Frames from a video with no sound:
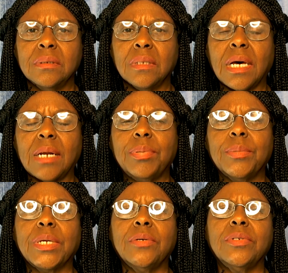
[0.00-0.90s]
A lot of people
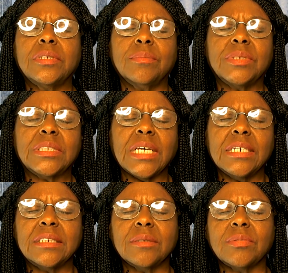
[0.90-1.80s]
give you some
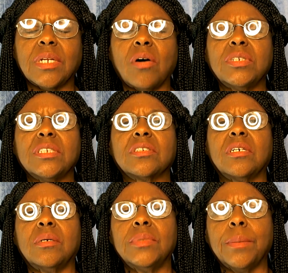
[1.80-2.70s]
sedatives and all, just
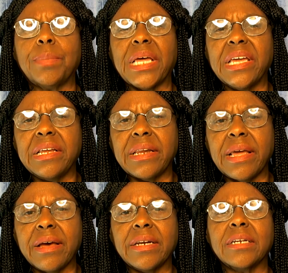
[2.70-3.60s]
calm your pain
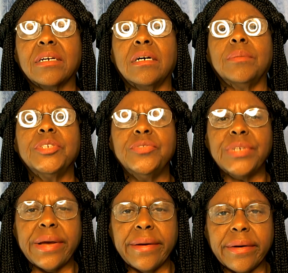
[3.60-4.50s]
down and calm you
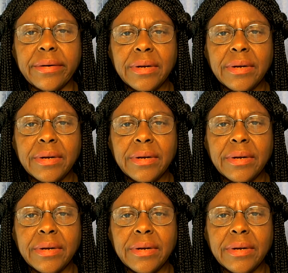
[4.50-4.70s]
down.